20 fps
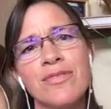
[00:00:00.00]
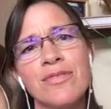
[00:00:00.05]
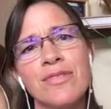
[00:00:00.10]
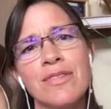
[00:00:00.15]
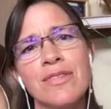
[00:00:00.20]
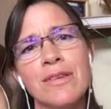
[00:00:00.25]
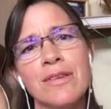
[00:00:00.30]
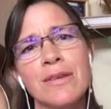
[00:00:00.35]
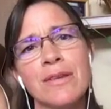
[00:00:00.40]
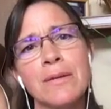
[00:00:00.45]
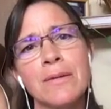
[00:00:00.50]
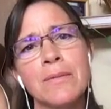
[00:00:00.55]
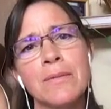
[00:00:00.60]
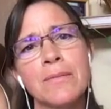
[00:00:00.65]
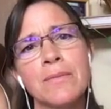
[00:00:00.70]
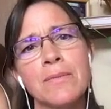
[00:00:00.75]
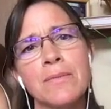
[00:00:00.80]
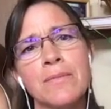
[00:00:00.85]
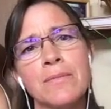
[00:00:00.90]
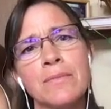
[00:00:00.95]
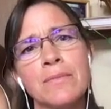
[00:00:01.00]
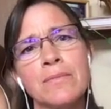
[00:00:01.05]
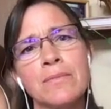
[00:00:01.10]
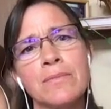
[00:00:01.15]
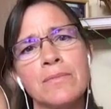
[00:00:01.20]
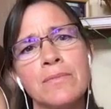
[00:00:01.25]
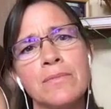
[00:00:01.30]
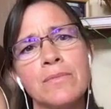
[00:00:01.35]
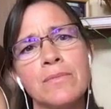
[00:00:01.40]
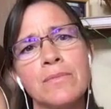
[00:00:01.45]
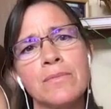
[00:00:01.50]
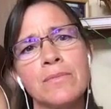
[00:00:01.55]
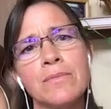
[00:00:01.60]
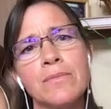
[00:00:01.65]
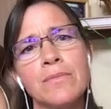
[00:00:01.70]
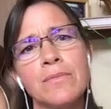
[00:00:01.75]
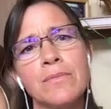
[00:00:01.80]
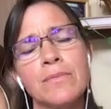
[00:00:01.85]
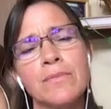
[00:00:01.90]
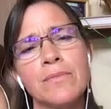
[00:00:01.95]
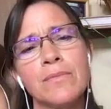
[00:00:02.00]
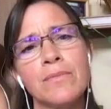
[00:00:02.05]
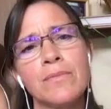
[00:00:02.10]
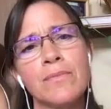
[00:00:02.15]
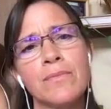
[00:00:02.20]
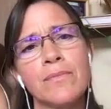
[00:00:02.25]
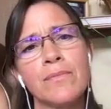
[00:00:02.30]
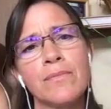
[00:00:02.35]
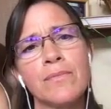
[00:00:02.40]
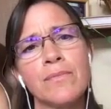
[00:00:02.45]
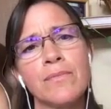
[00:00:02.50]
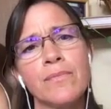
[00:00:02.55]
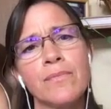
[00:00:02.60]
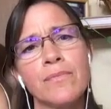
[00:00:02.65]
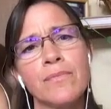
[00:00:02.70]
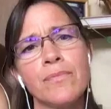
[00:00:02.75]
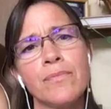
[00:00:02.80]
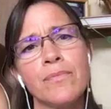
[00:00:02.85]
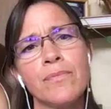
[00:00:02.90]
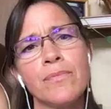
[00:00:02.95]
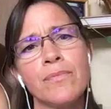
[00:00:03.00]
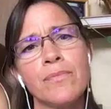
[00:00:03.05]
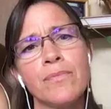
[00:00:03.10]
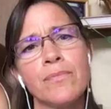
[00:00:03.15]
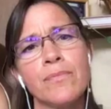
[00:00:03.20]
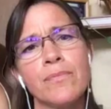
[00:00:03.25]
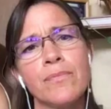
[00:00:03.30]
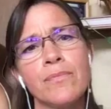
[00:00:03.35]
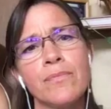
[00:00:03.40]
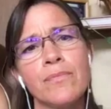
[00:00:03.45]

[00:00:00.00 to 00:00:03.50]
(not speaking)